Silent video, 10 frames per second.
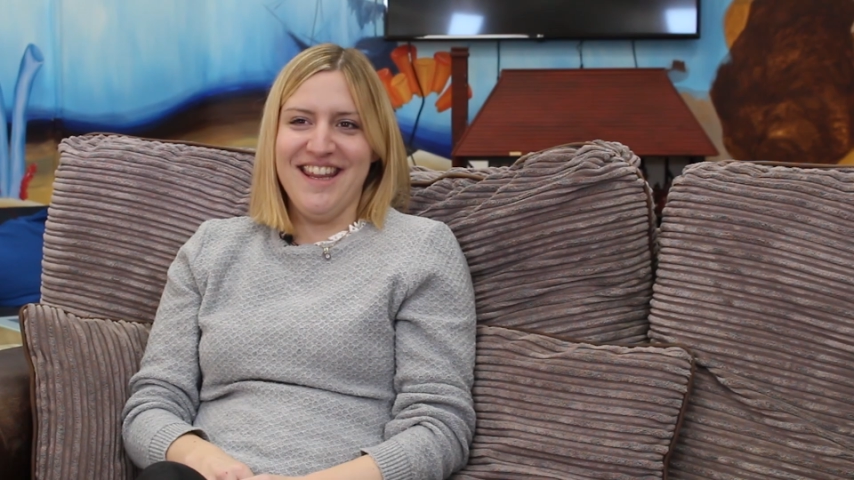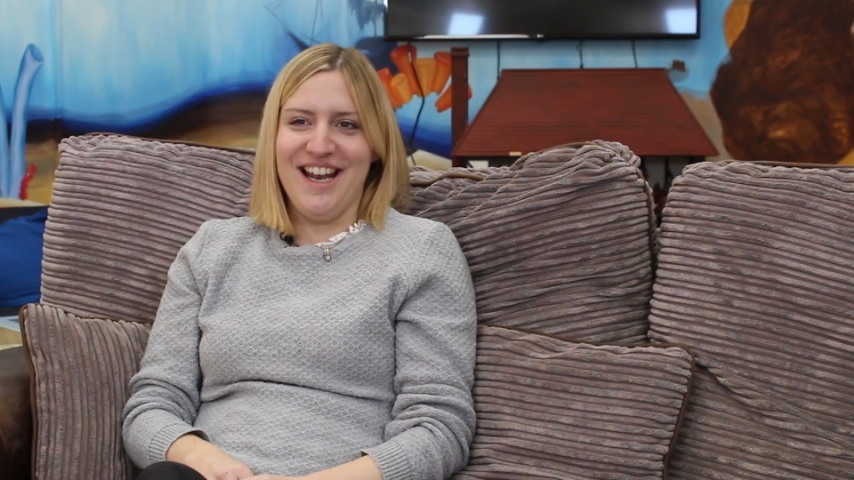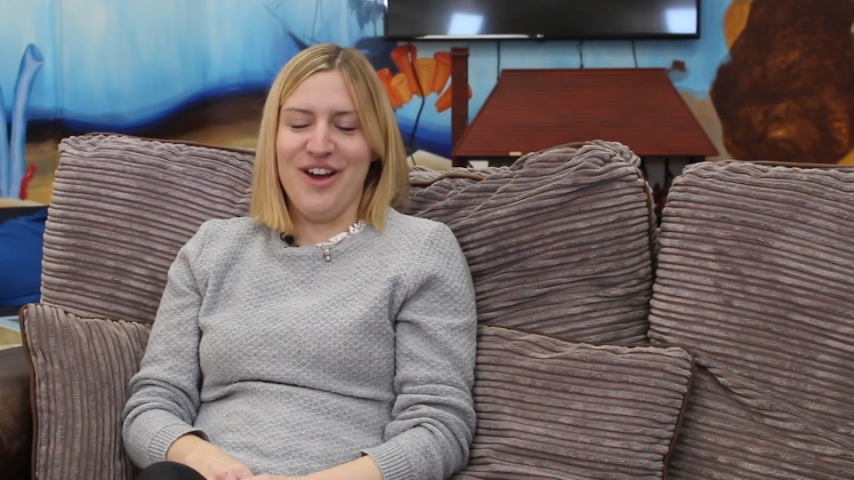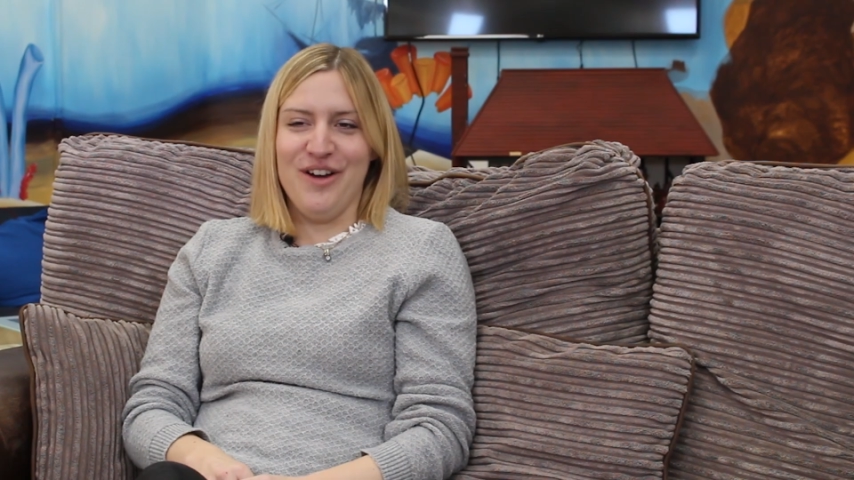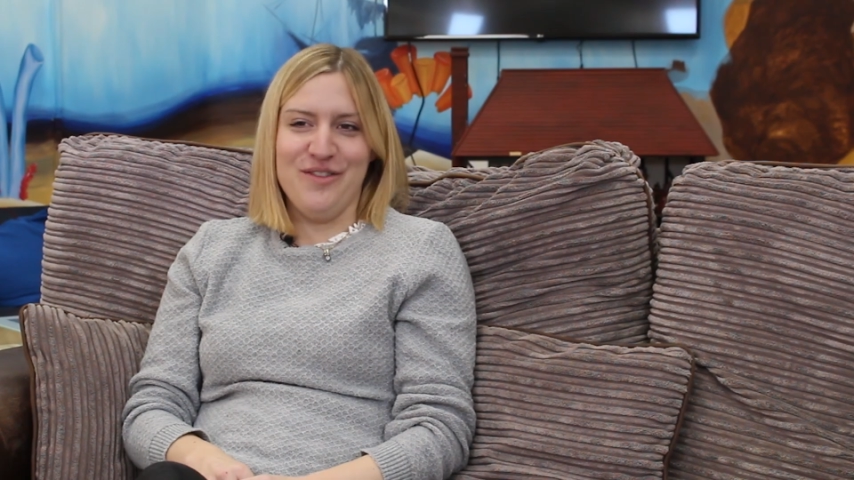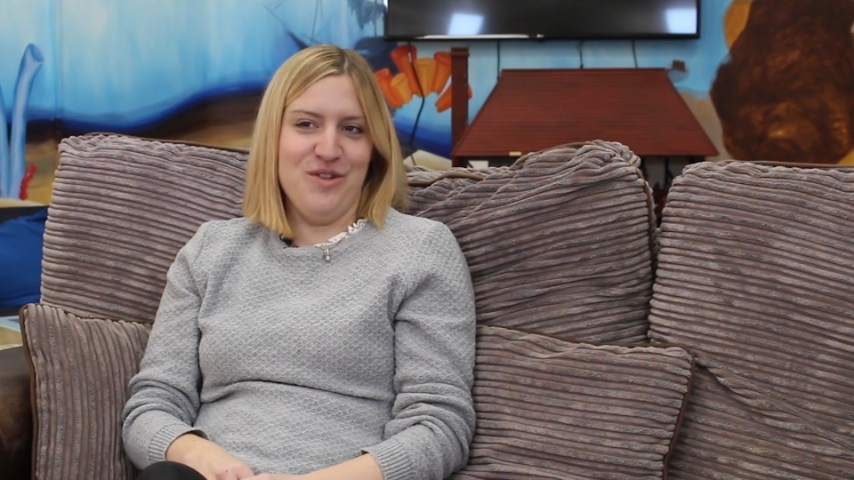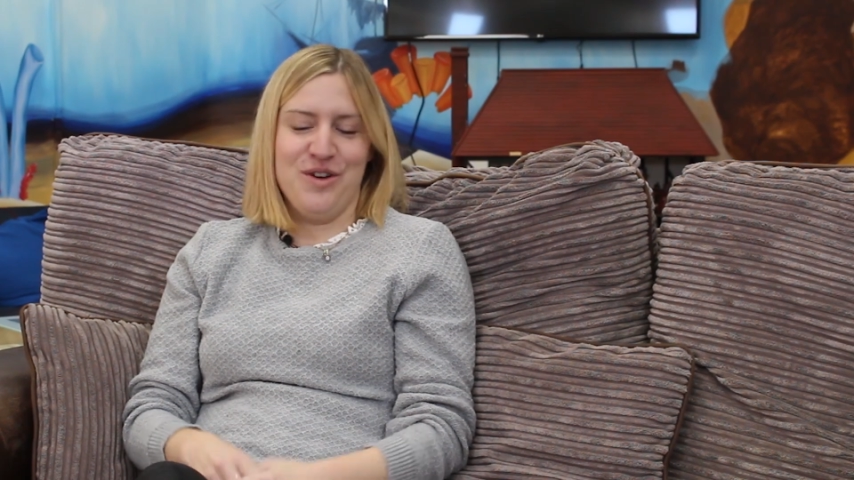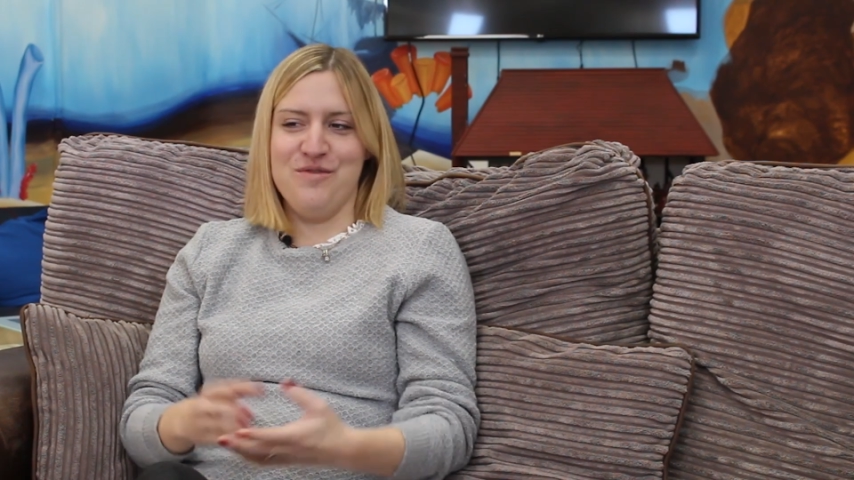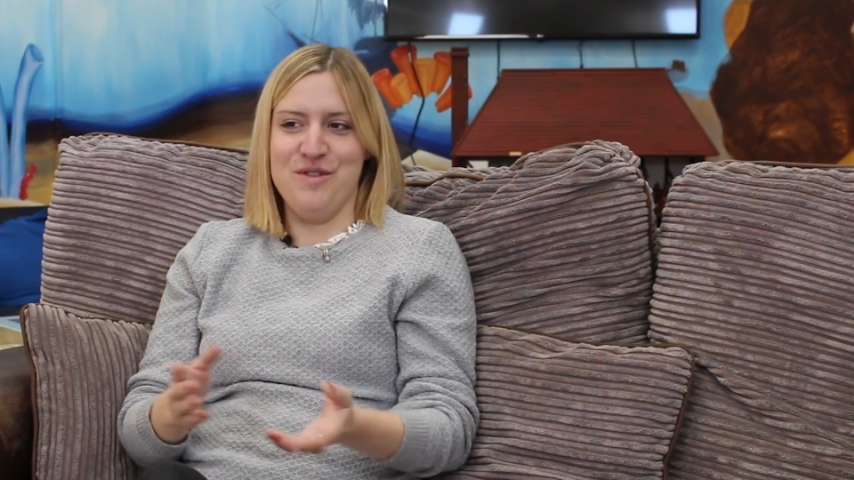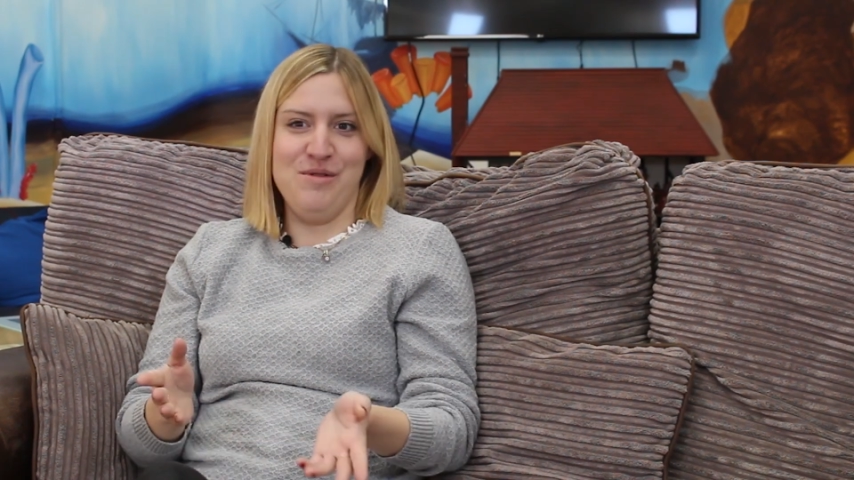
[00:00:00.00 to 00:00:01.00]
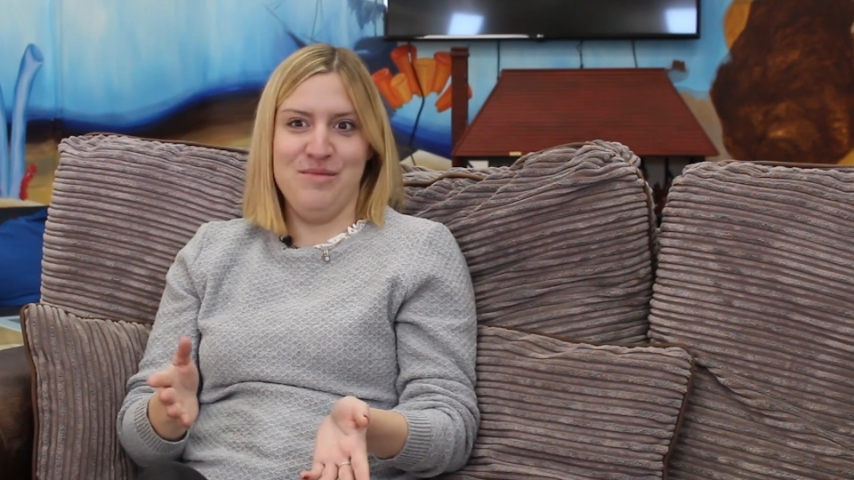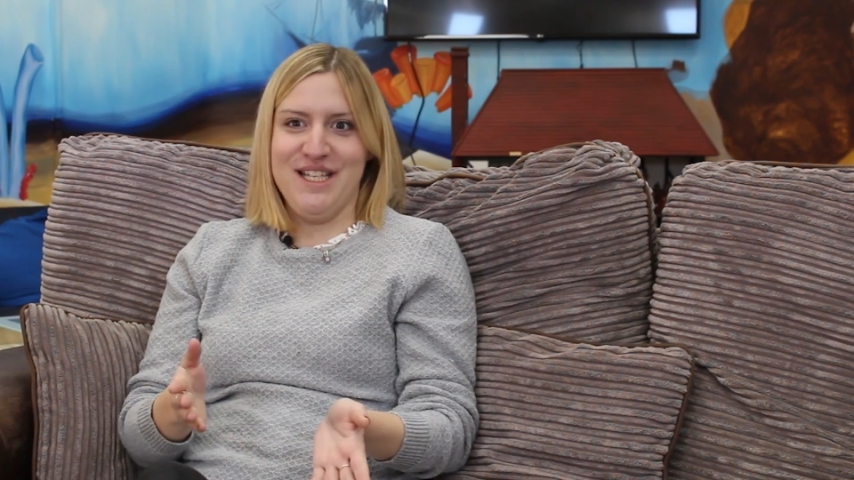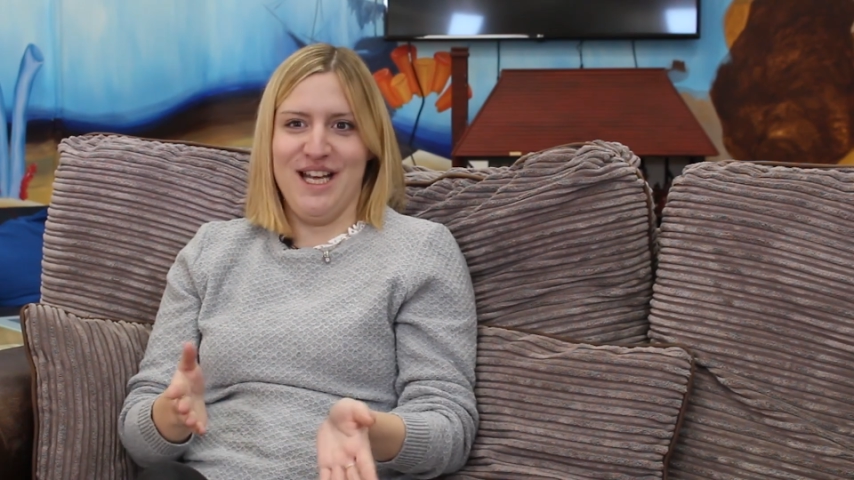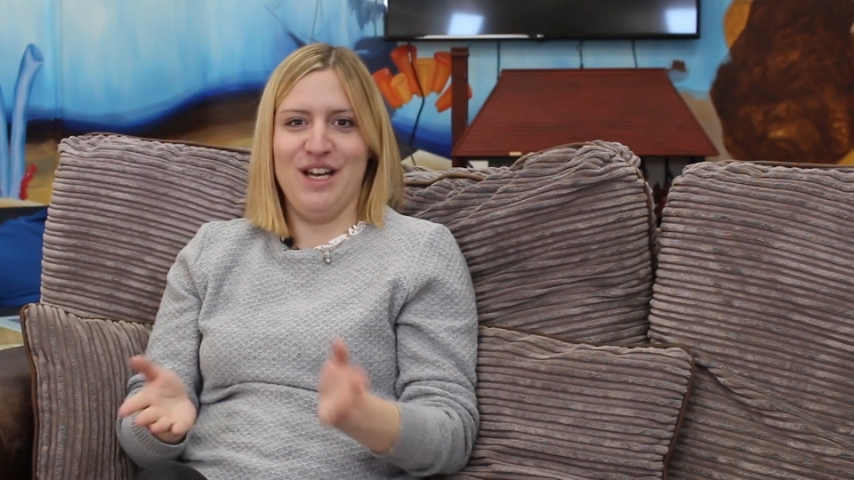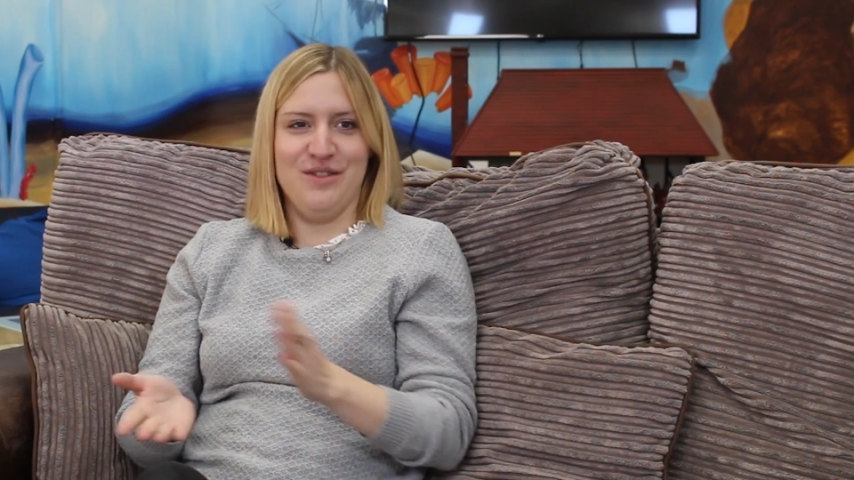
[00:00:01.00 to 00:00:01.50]
like, one of them in
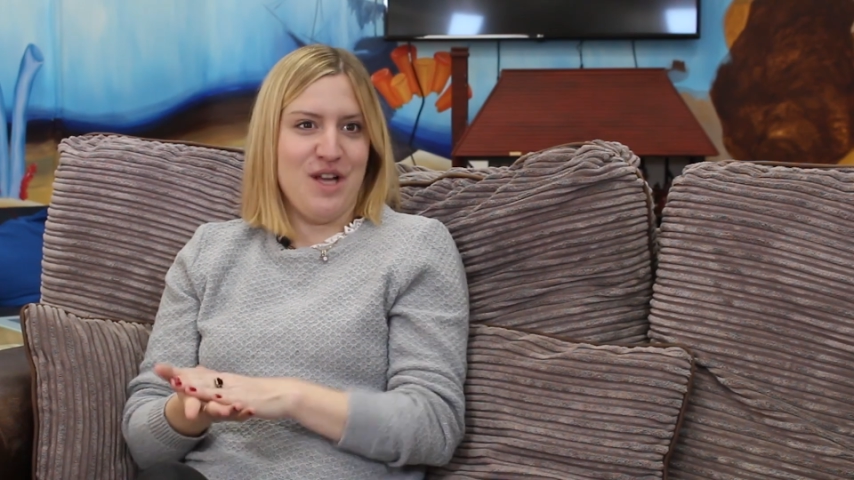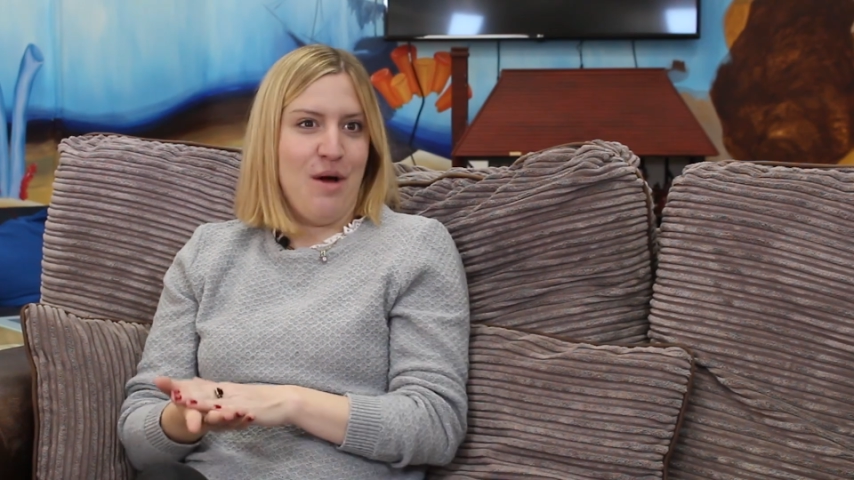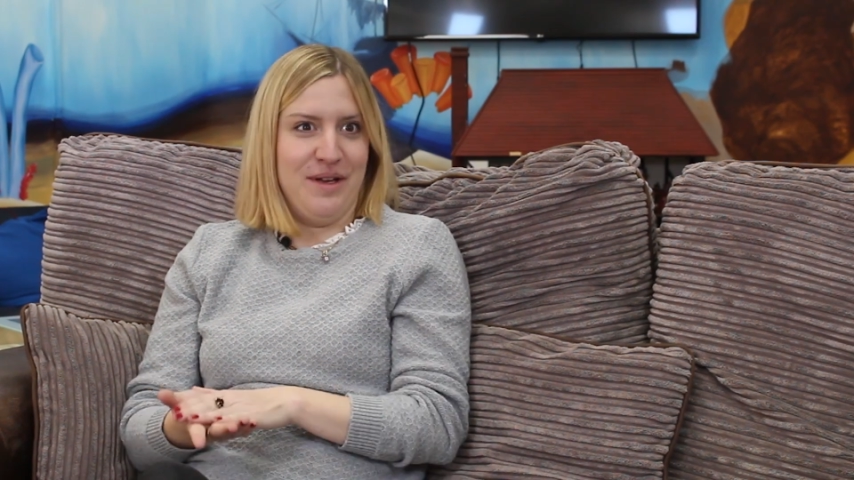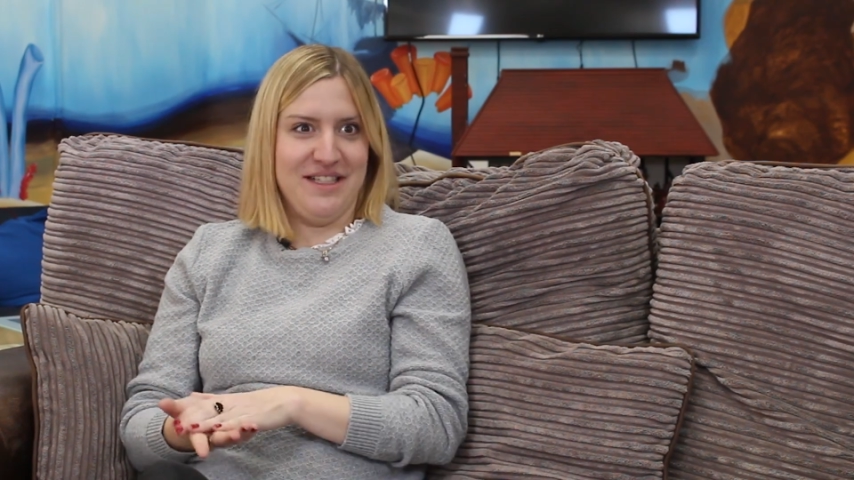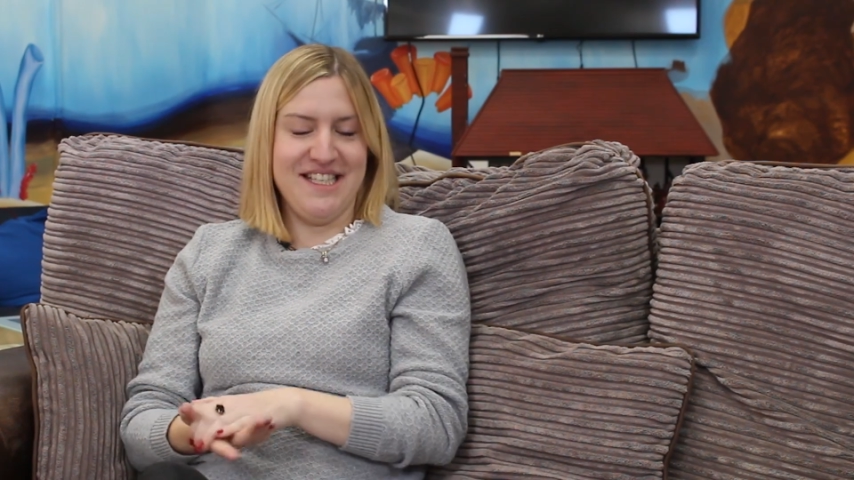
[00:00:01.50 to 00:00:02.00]
particular was coming